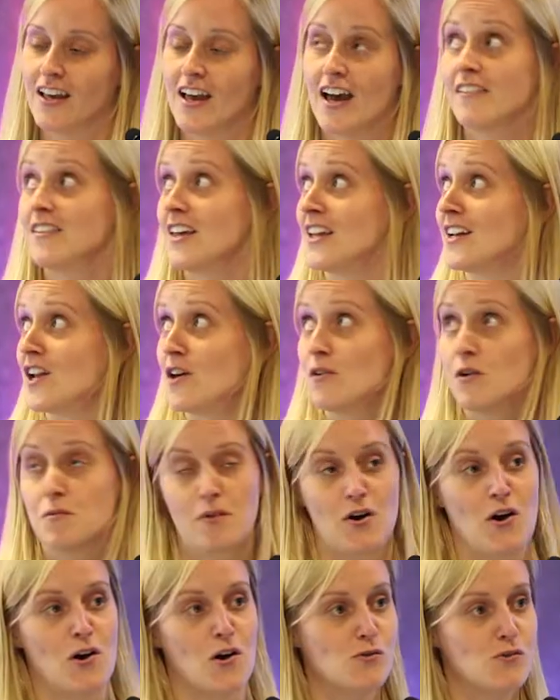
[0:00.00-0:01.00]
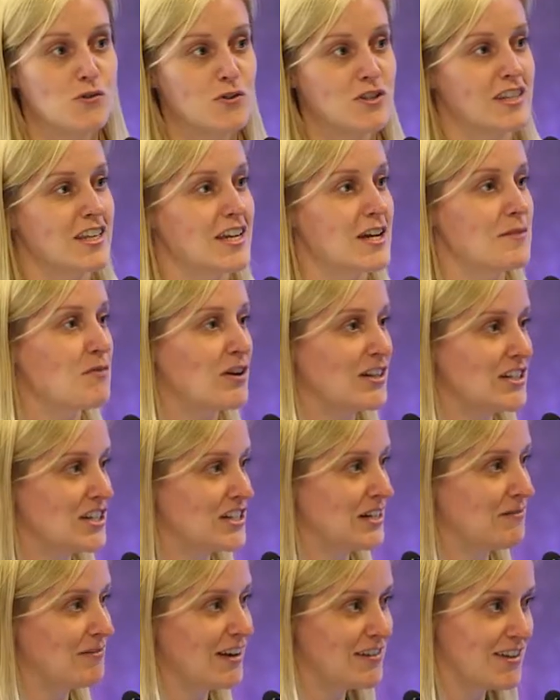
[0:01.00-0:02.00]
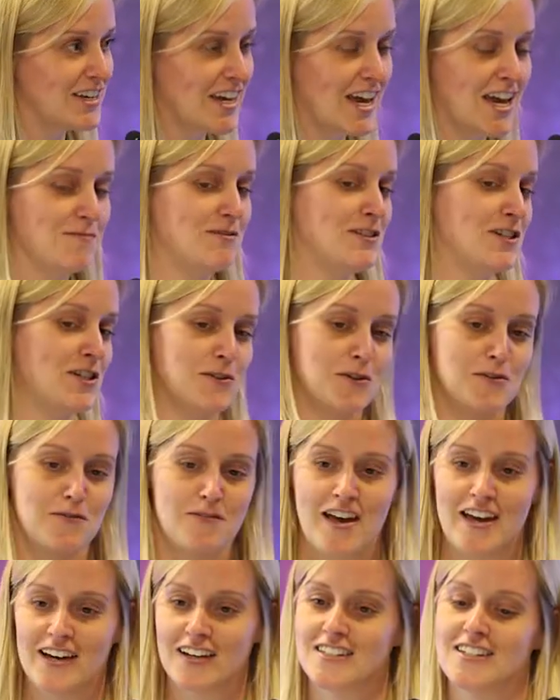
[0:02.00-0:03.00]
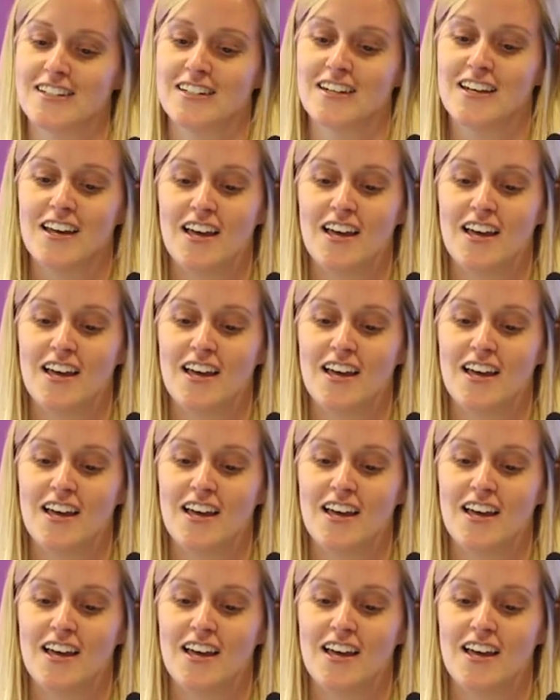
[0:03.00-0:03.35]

And then, lo and behold, the apprenticeship levy came into effect.